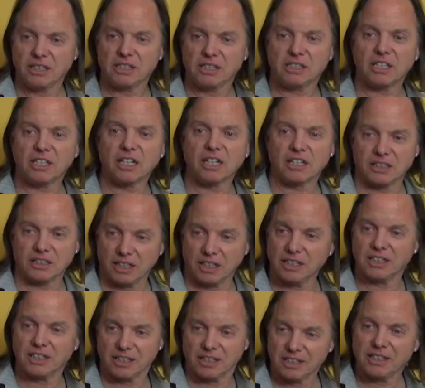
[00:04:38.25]
Chakra
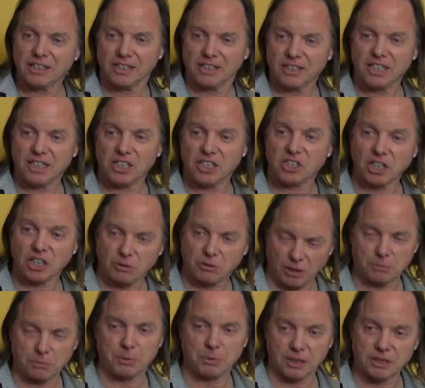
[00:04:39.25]
is the
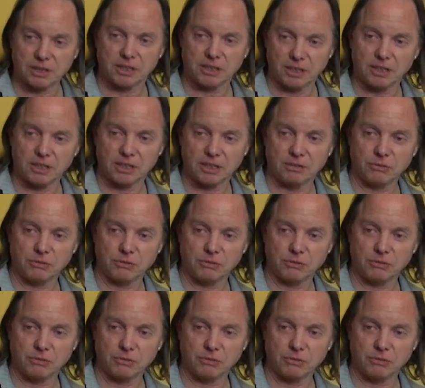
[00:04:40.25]
correct pronunciation